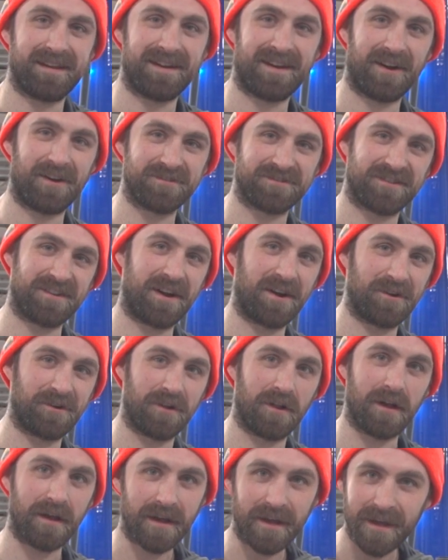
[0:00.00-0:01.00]
All right, so now you're
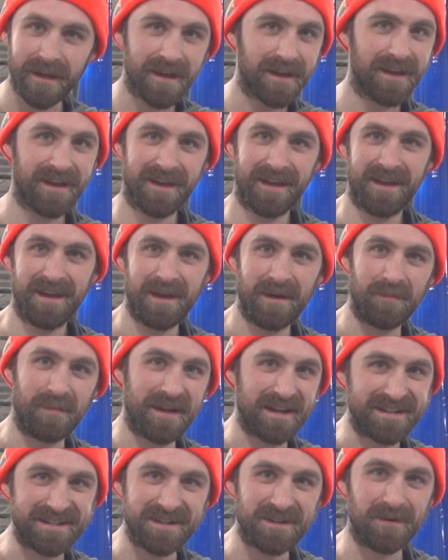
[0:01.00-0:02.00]
like,
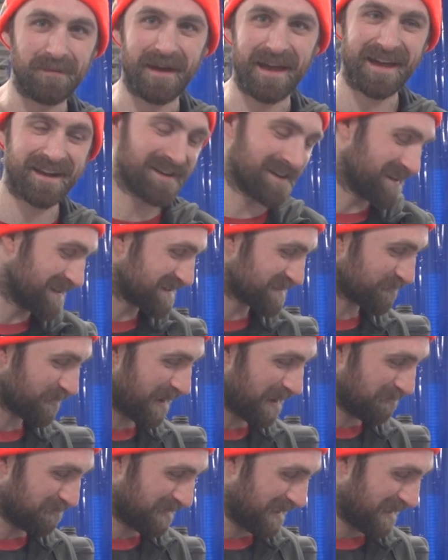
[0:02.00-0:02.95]
big deal, man. It's five